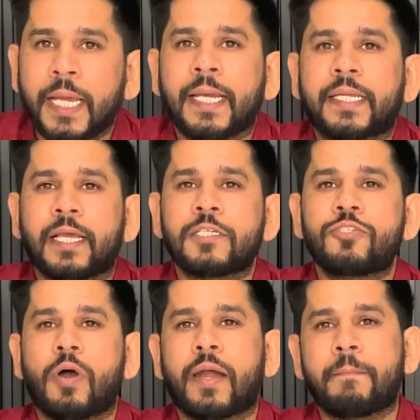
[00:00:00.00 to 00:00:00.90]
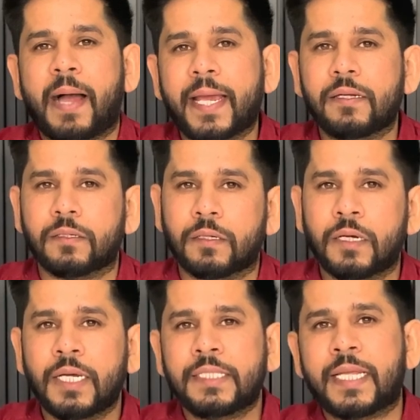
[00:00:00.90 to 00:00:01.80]
In case you are a minor,
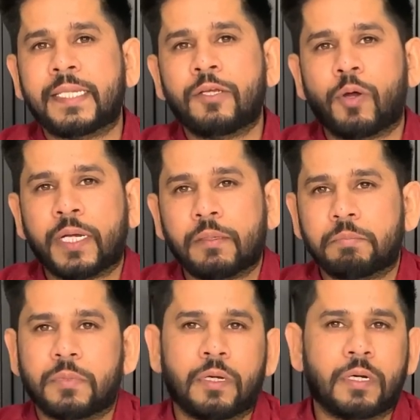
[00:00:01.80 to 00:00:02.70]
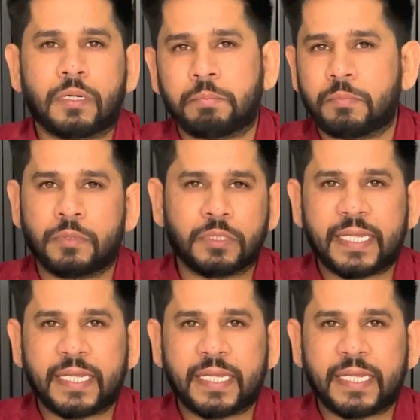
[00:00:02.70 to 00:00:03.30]
then the